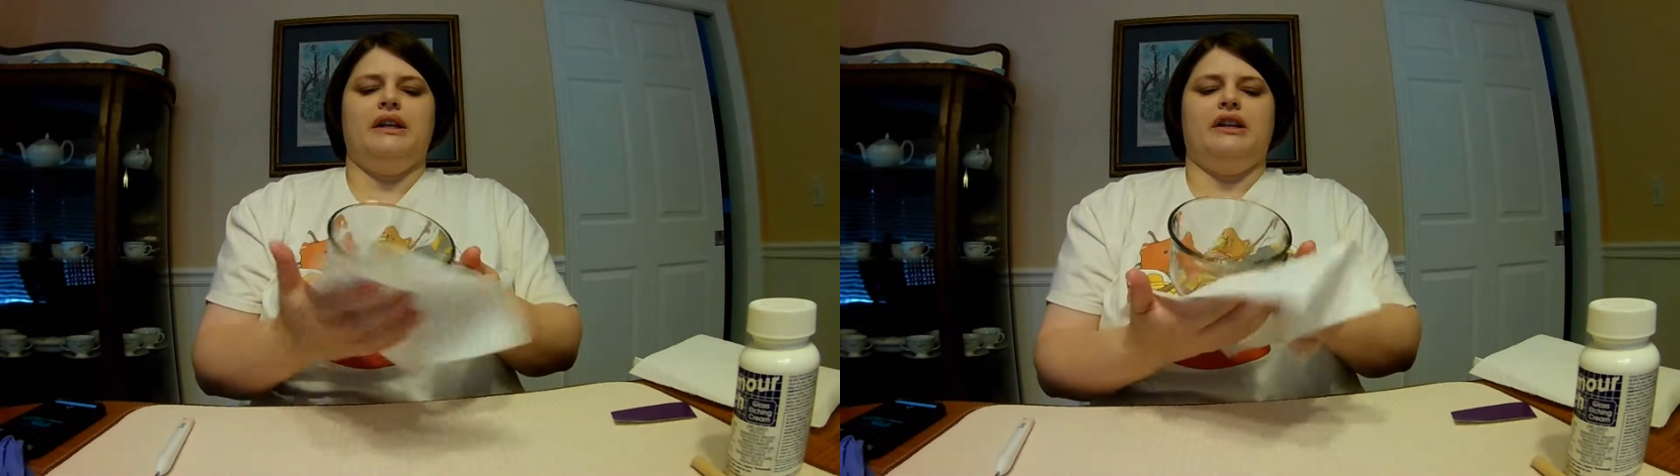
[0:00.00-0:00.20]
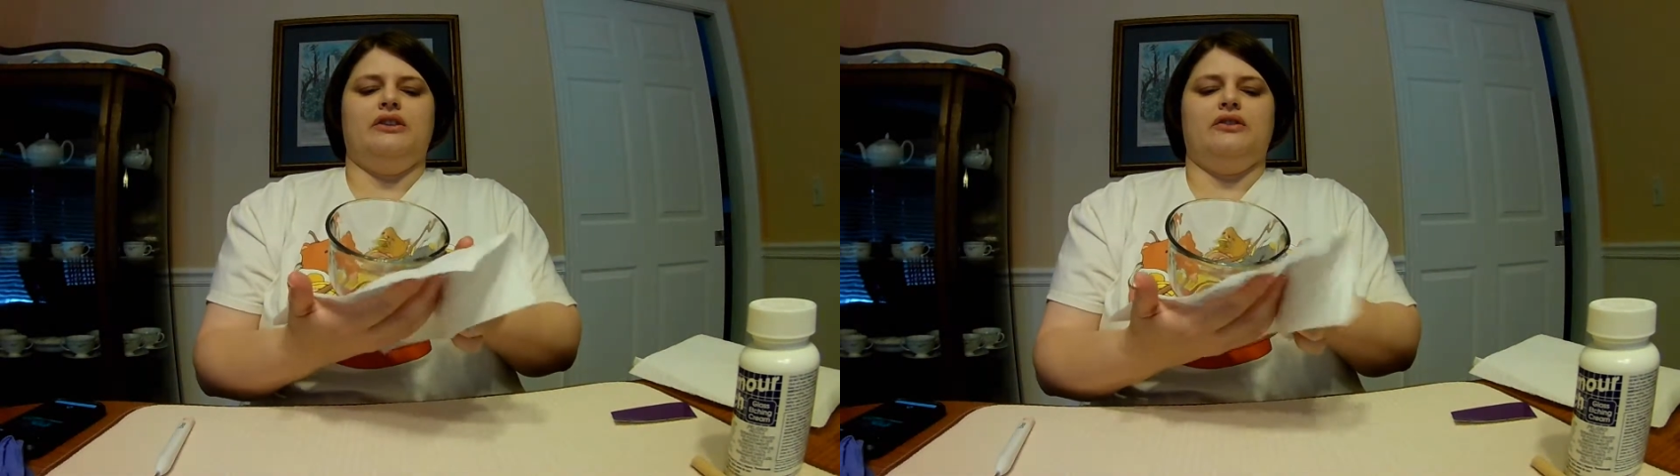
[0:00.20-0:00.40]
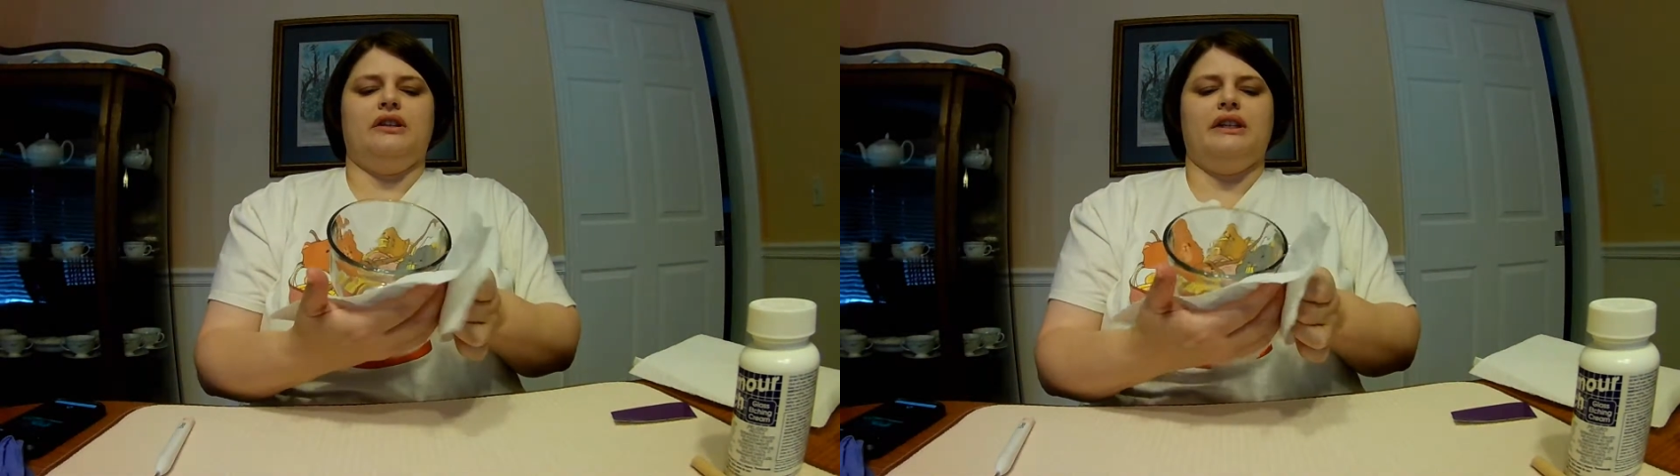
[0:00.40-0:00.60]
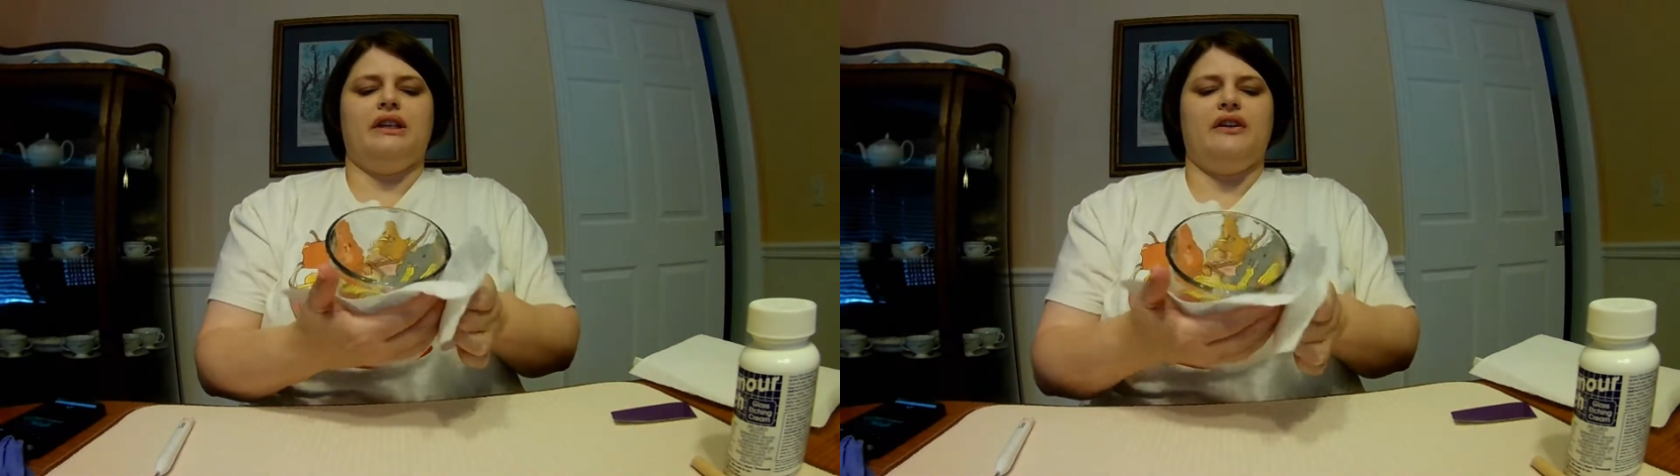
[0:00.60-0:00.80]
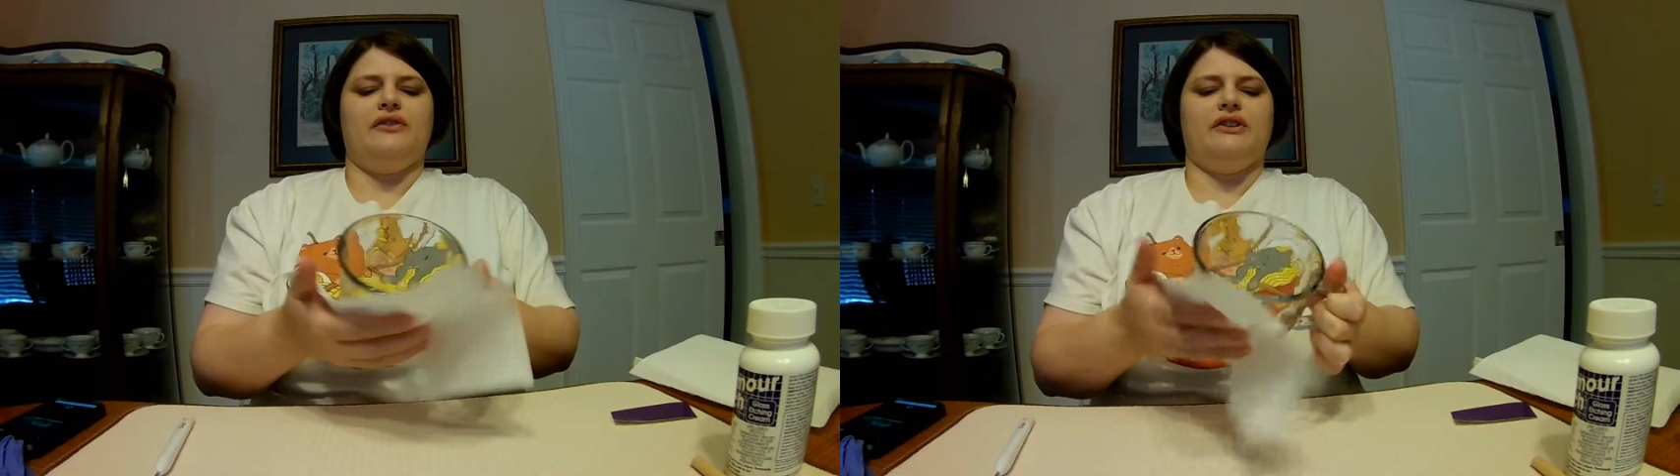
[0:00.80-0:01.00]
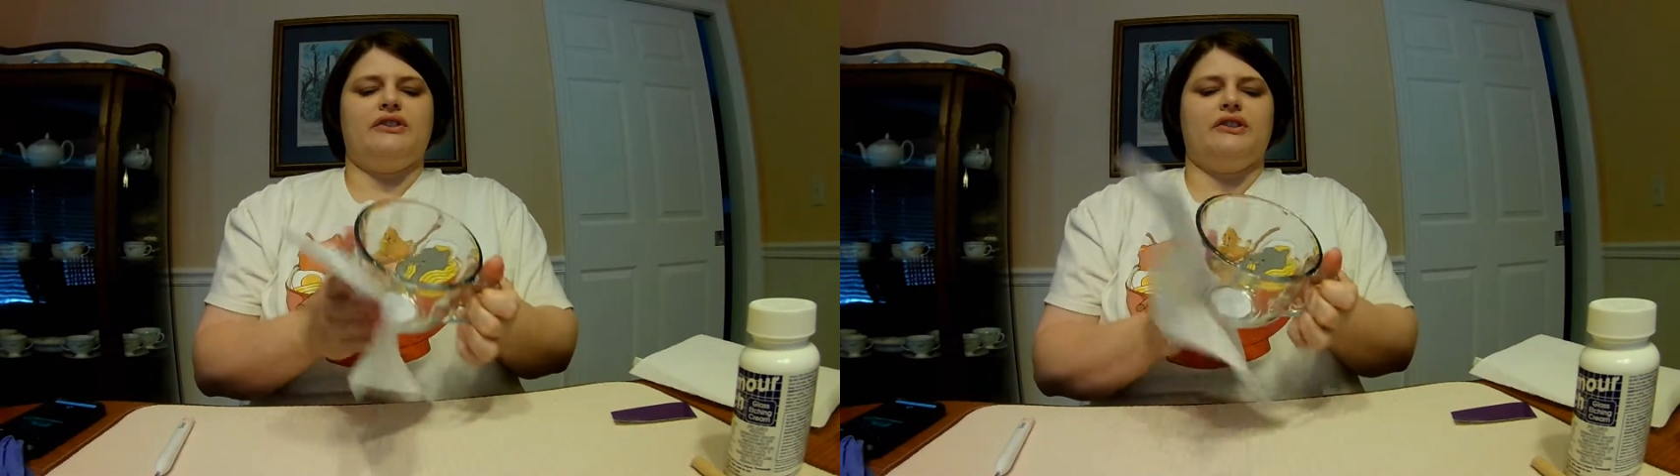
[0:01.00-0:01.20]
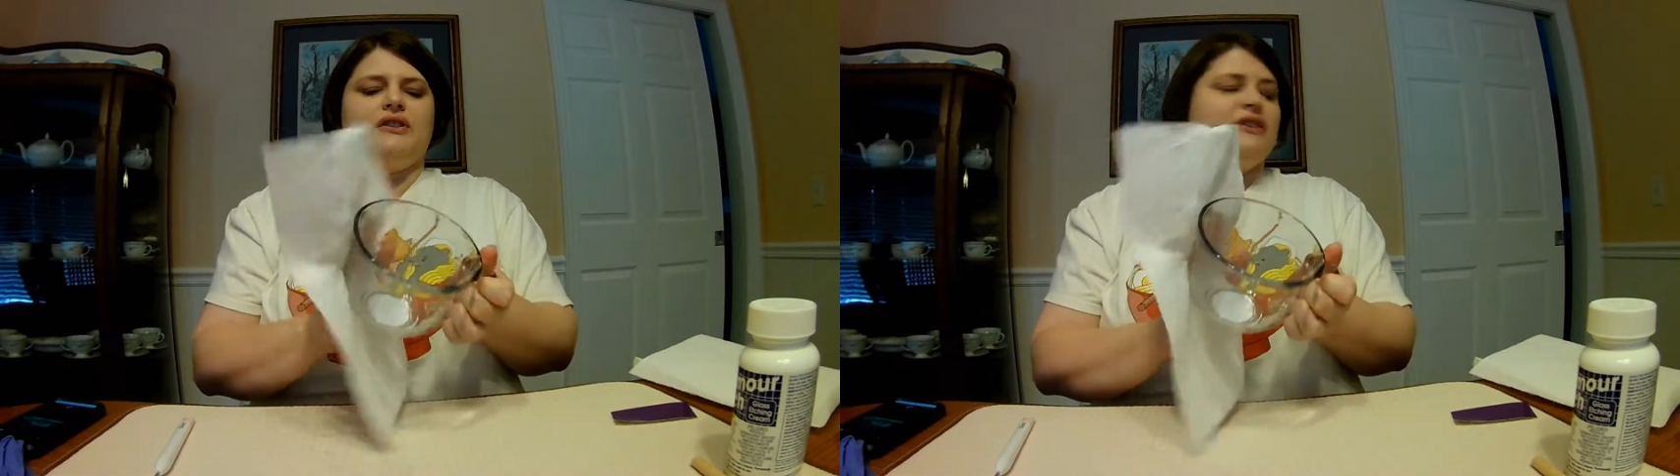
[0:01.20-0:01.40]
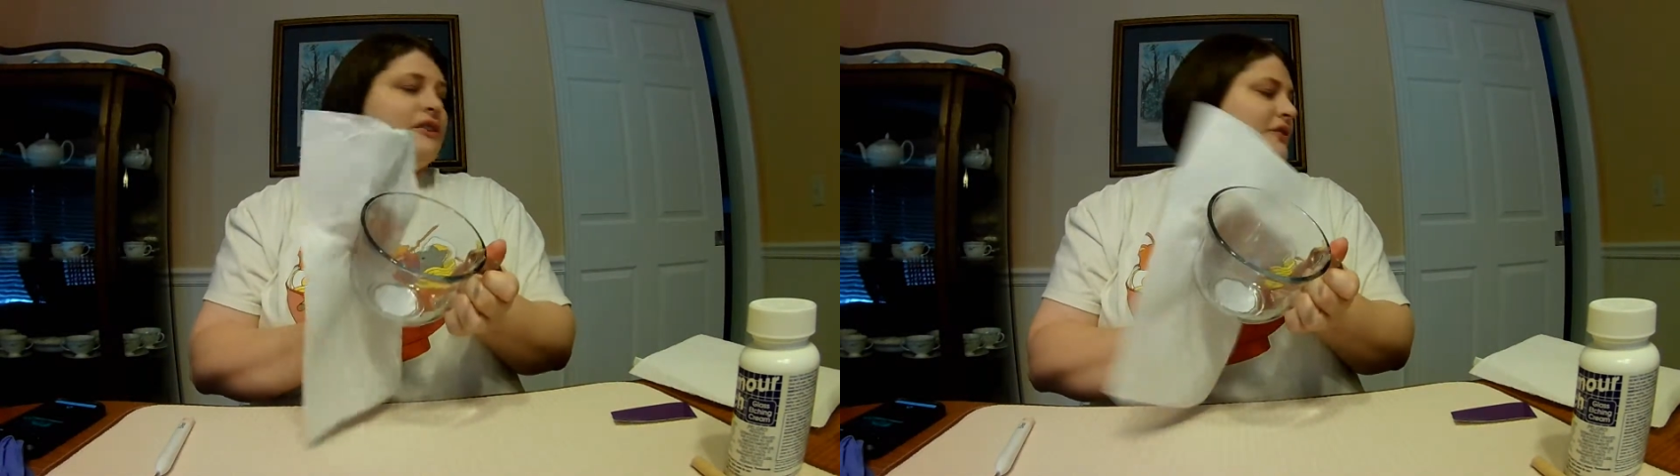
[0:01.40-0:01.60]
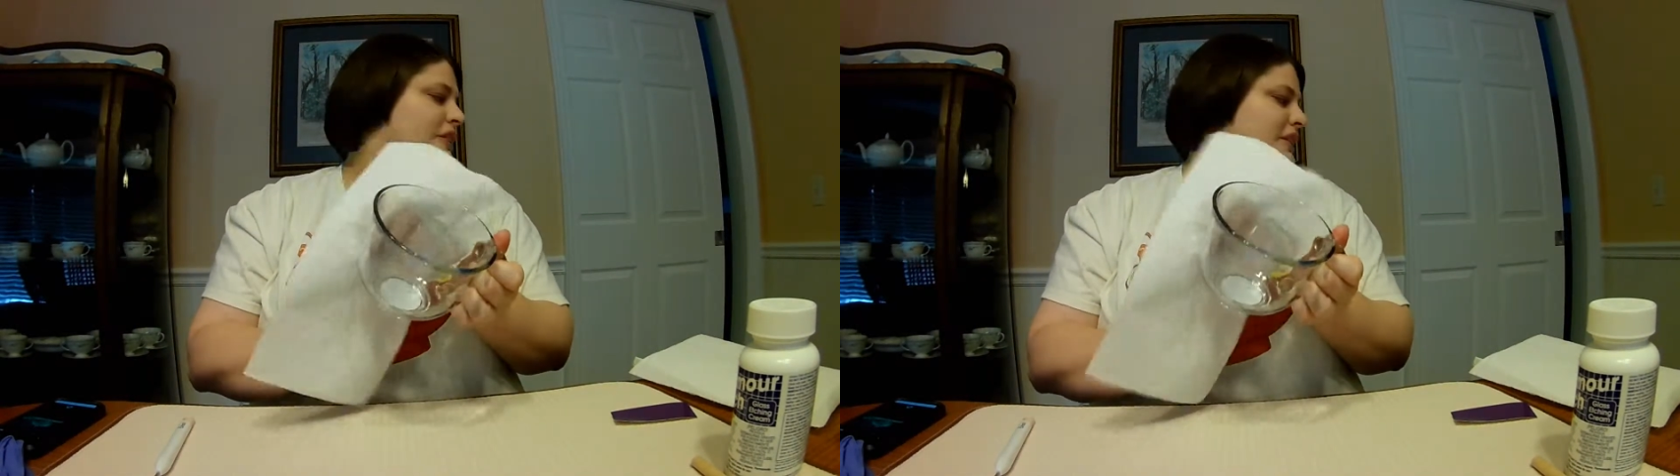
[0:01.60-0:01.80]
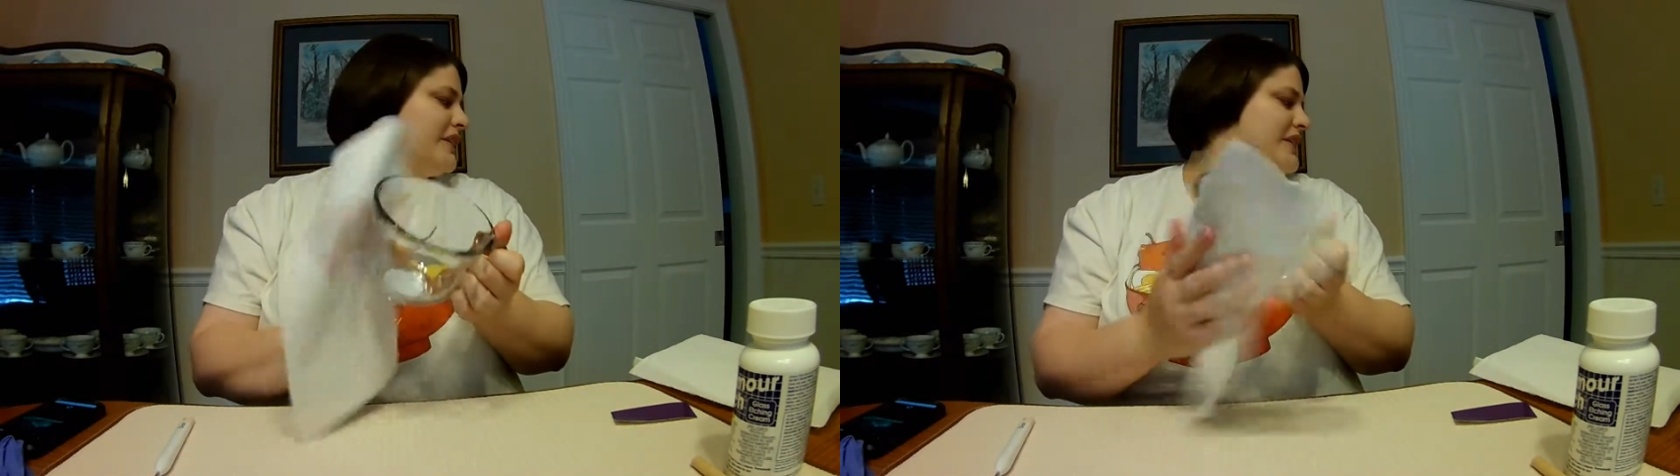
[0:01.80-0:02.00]
and you clean off your surface
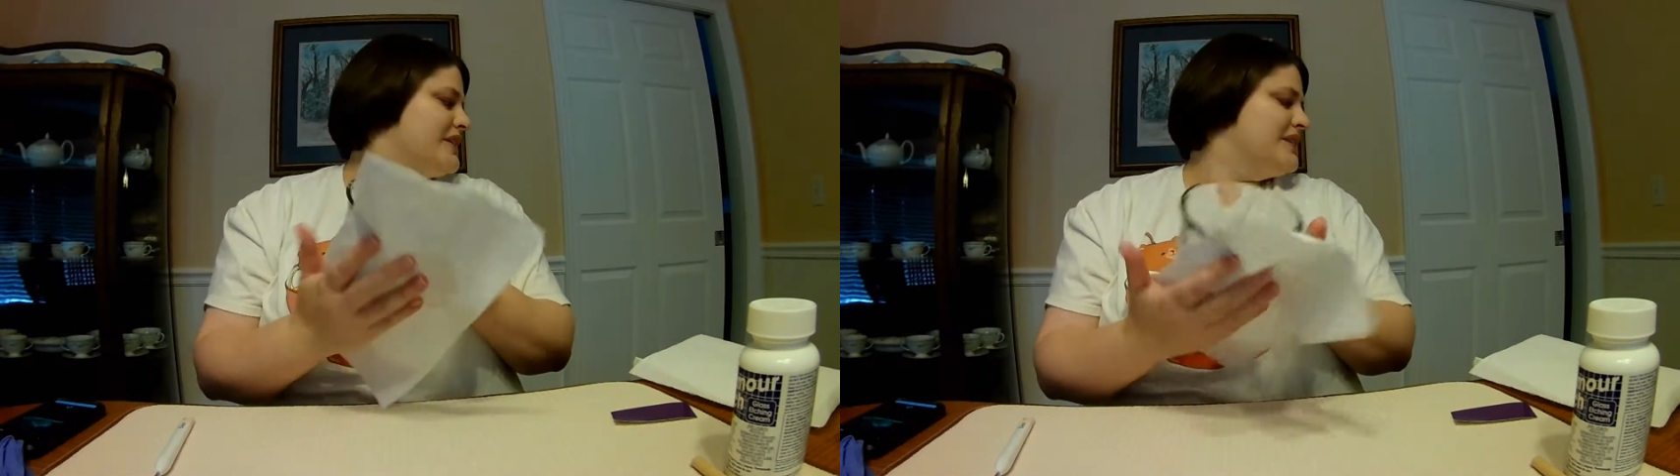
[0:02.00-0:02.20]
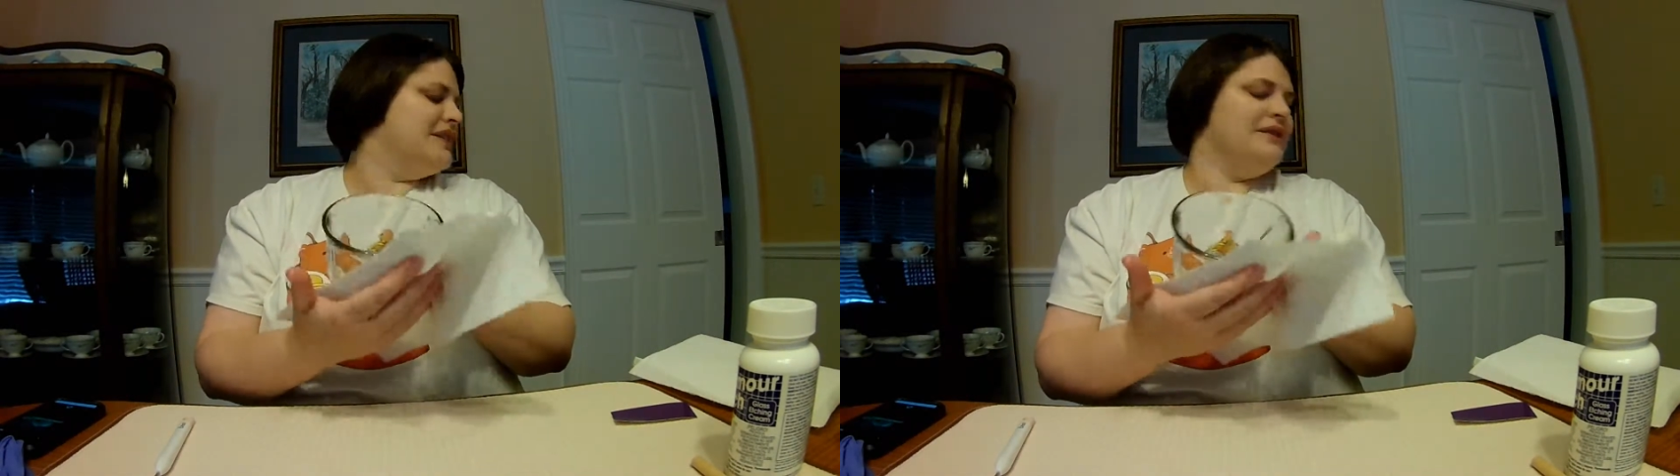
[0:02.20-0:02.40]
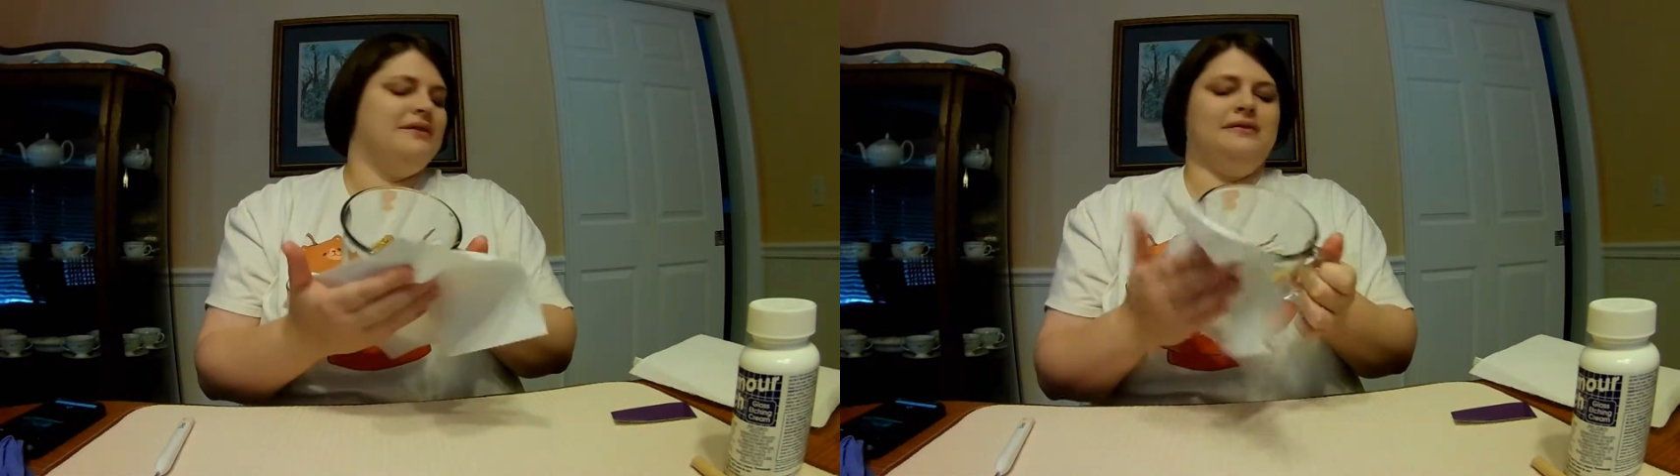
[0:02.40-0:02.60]
first.